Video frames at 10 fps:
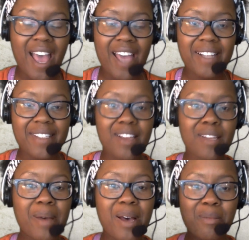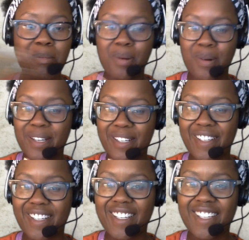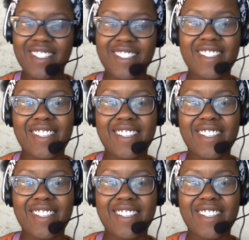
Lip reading: and it's all about portraits.